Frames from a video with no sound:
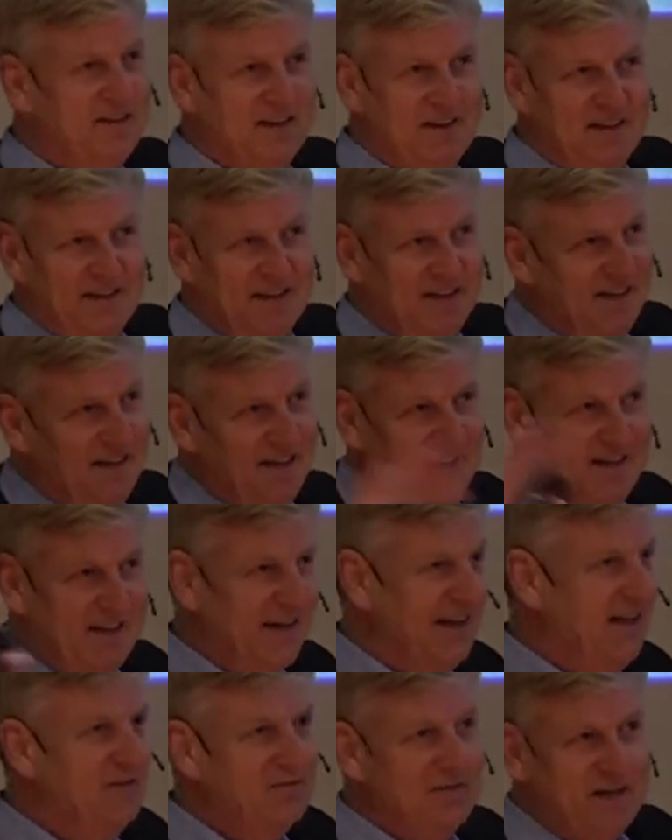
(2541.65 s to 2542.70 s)
in, in
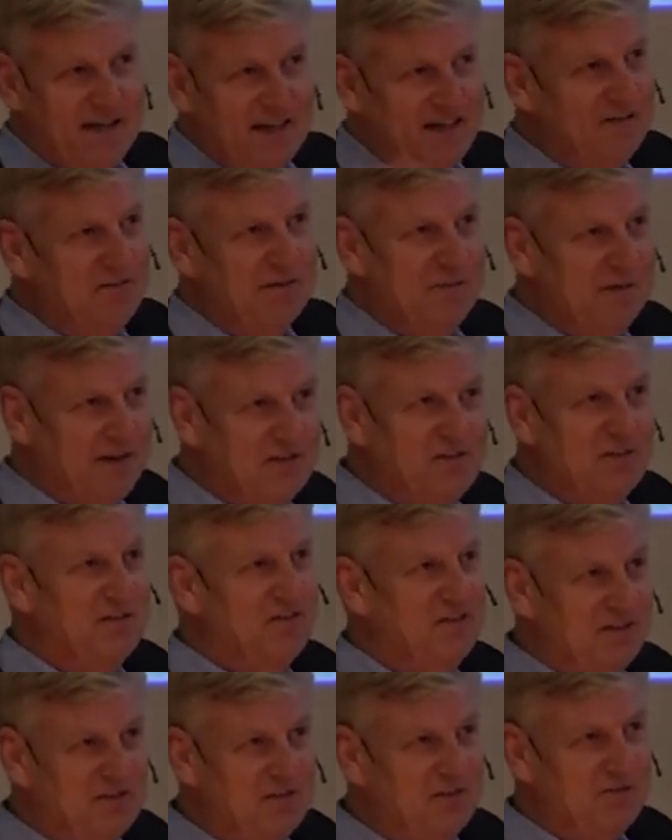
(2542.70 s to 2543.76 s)
our healthcare
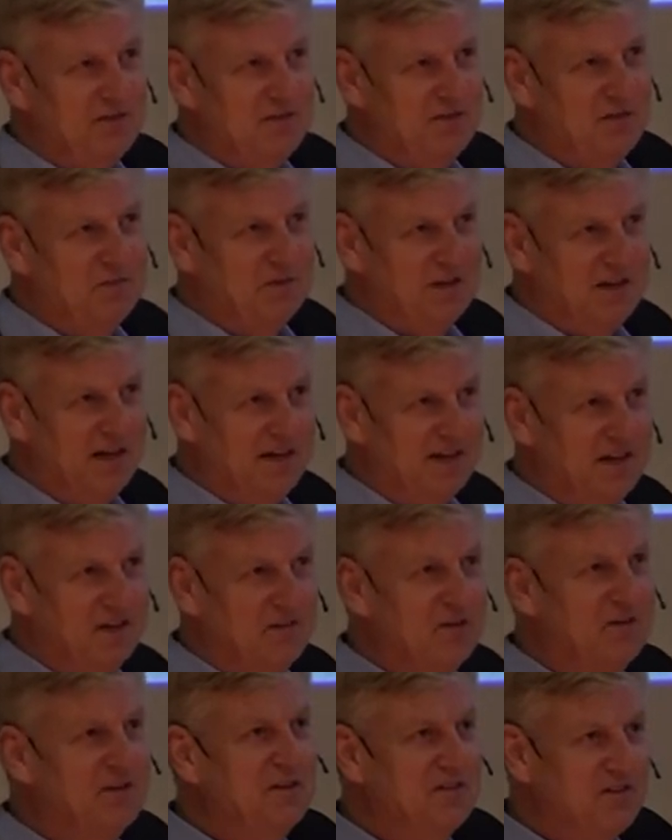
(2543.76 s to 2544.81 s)
information system or something like
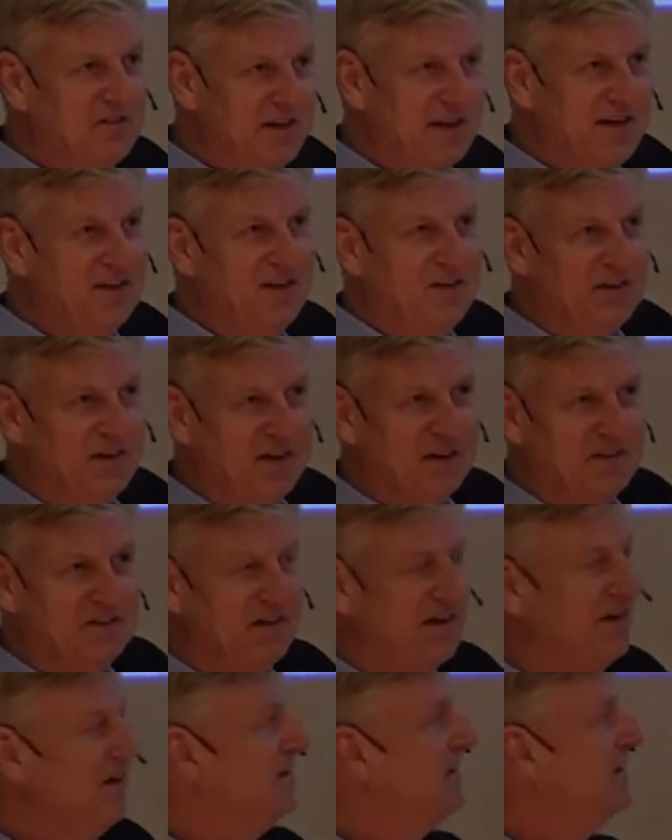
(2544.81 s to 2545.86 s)
that. So there's the real
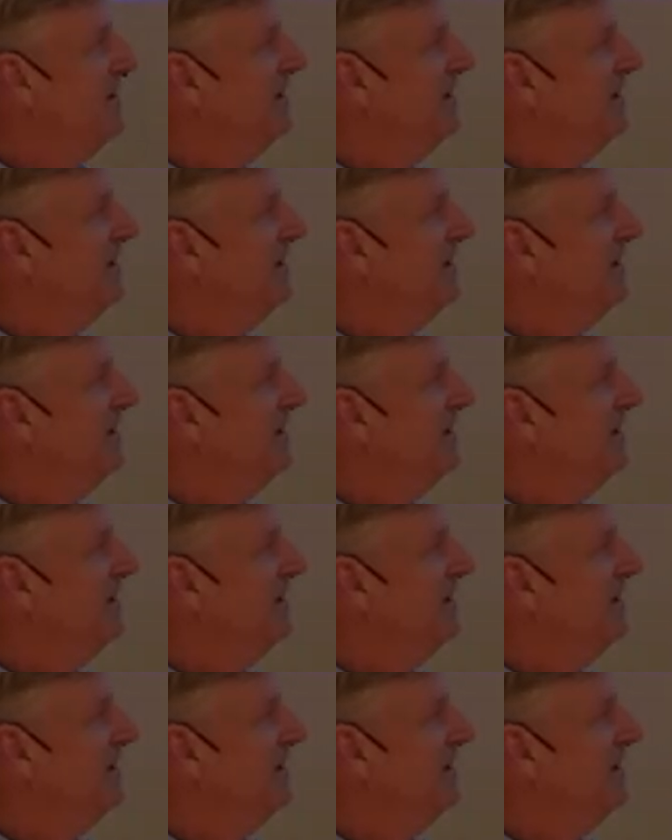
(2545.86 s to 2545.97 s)
data.